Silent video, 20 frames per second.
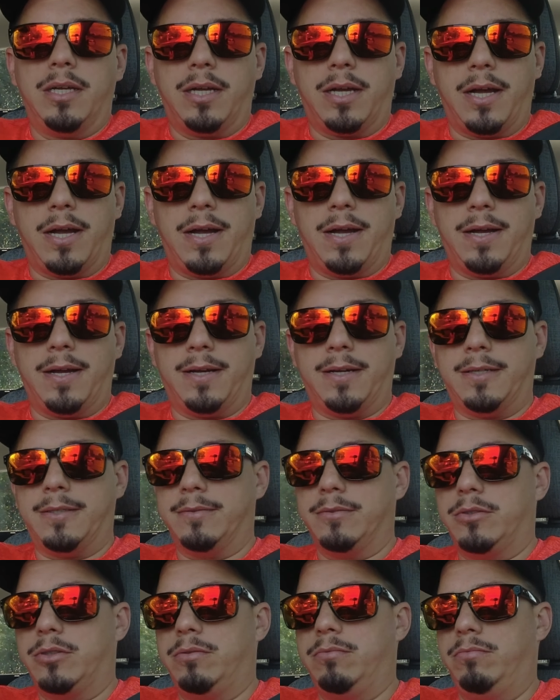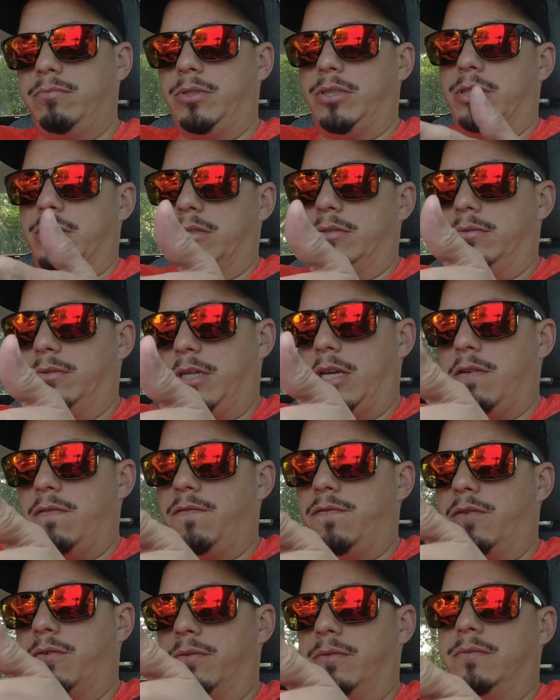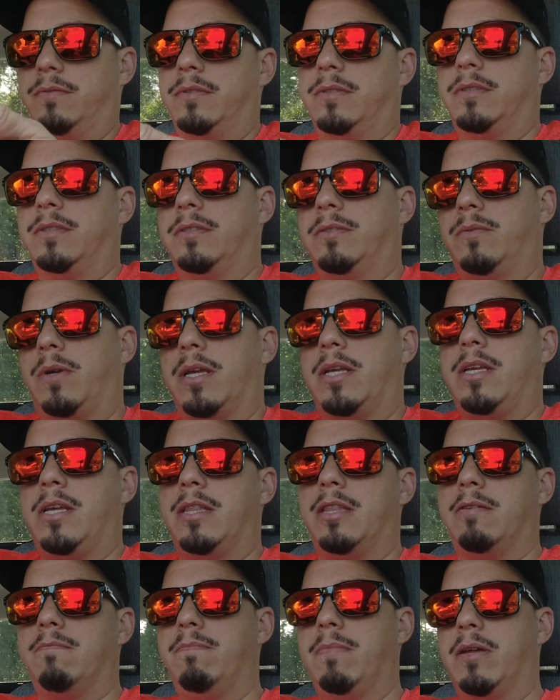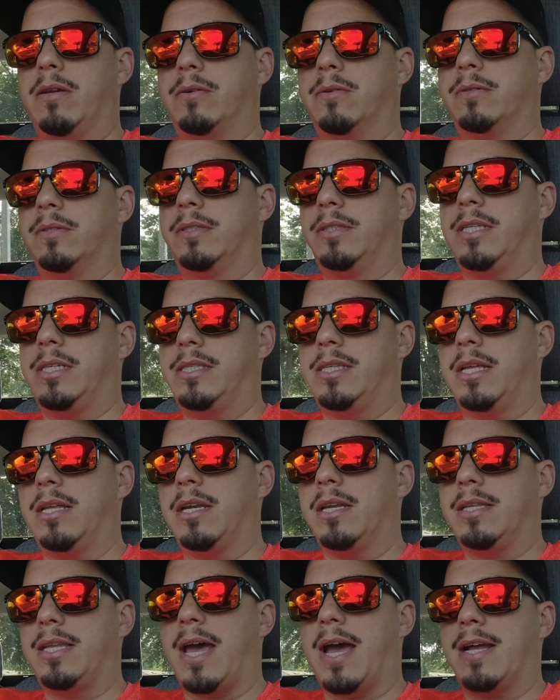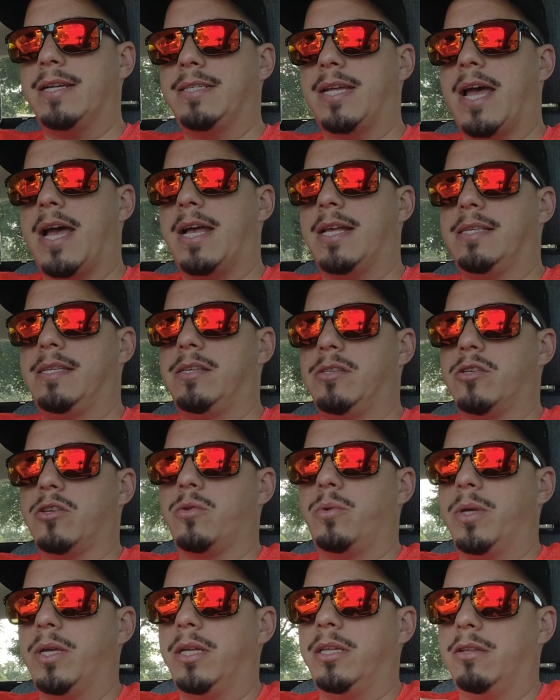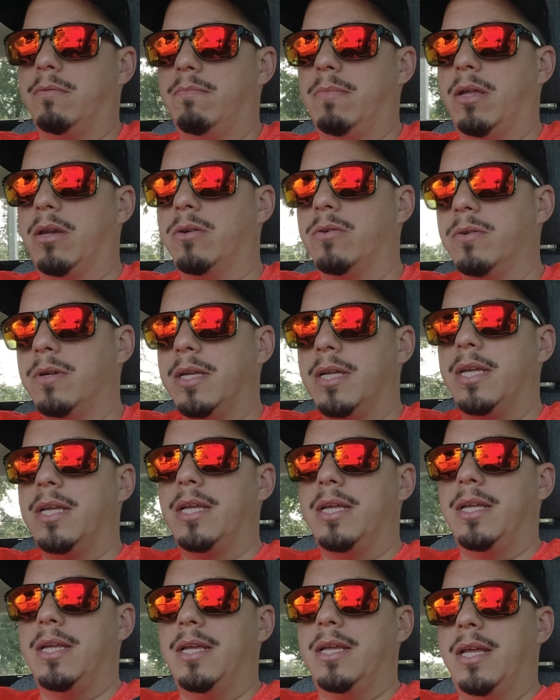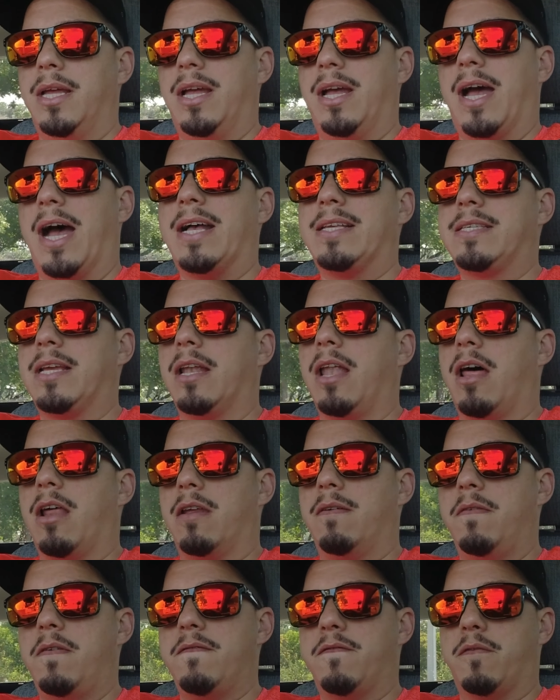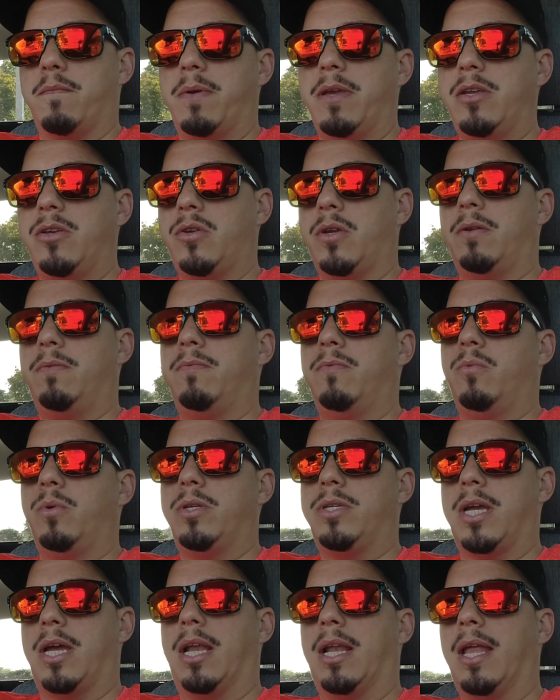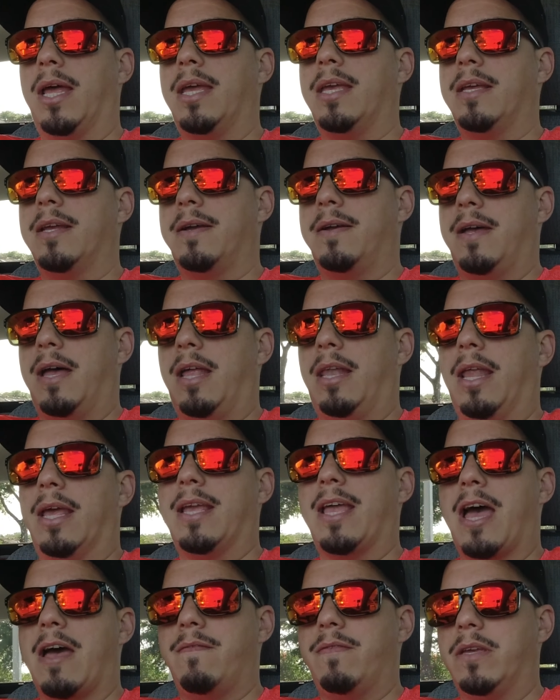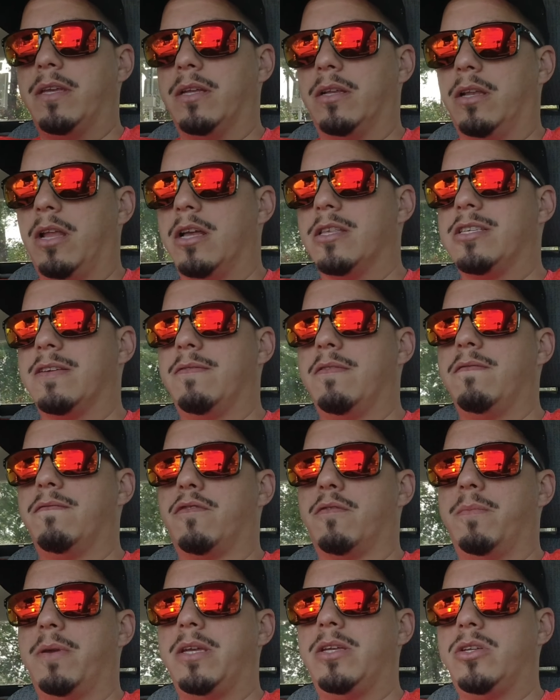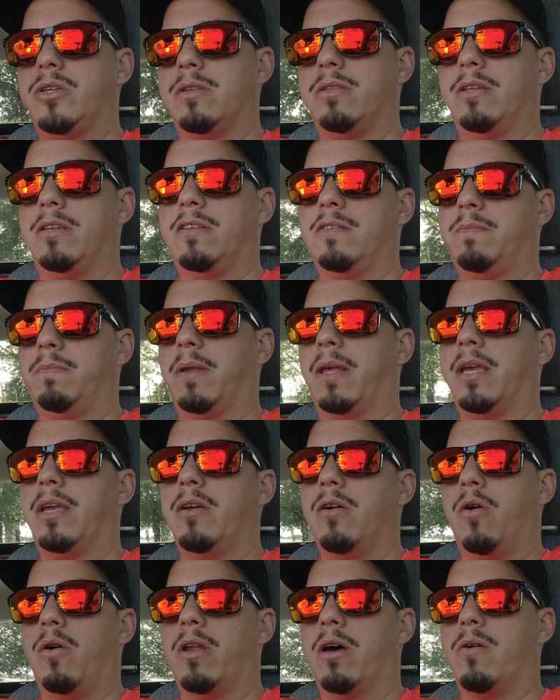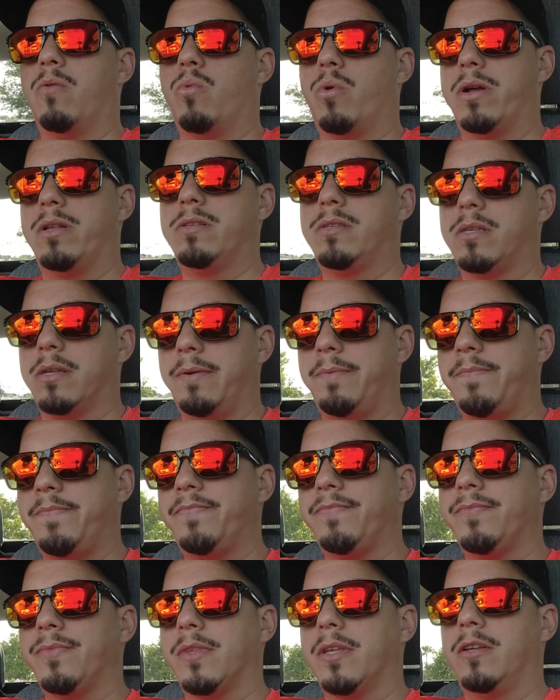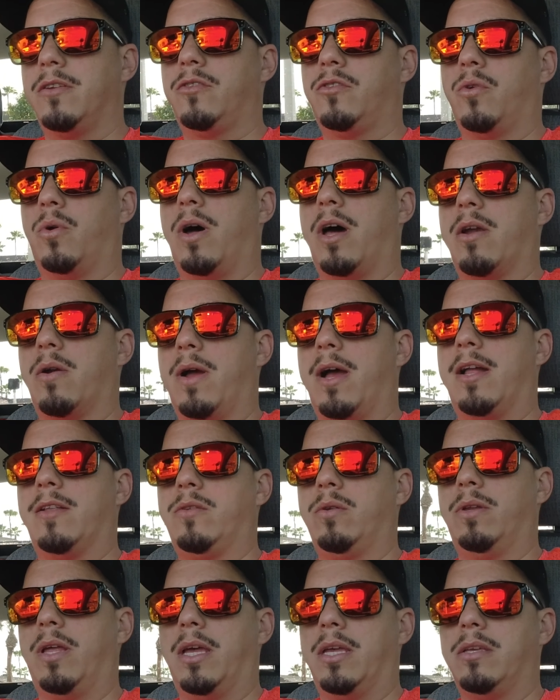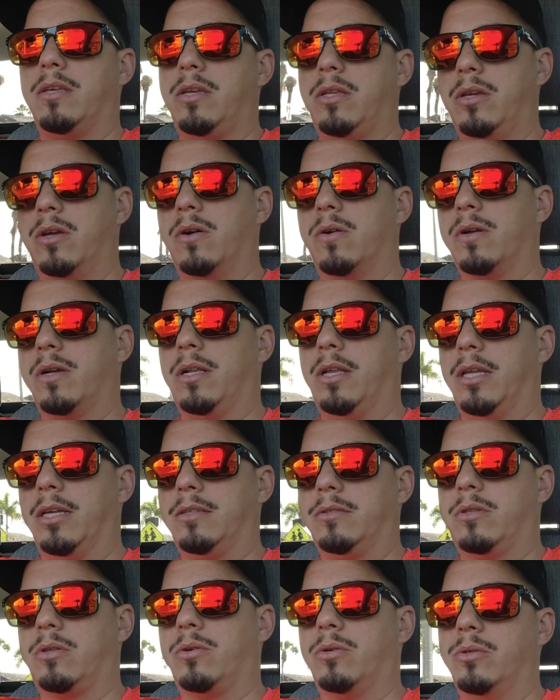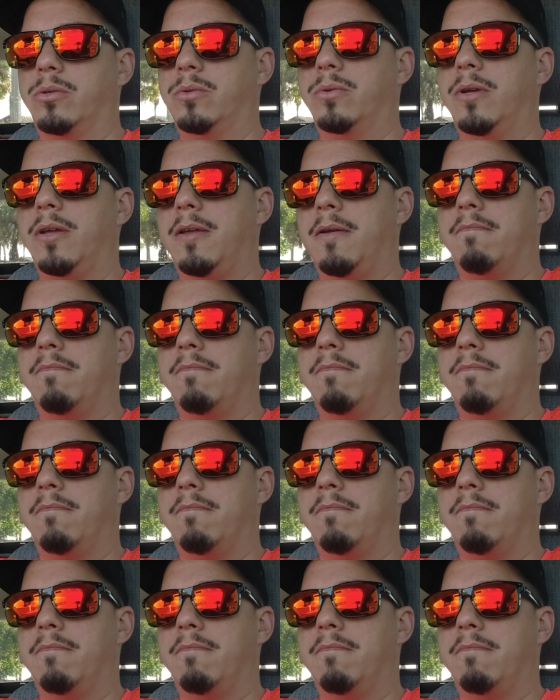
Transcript: uh, you know info right here in the middle this center dash that has the screen in the middle has a lot of information which I like I like having lots of information display all at once so I don't have to like you know click through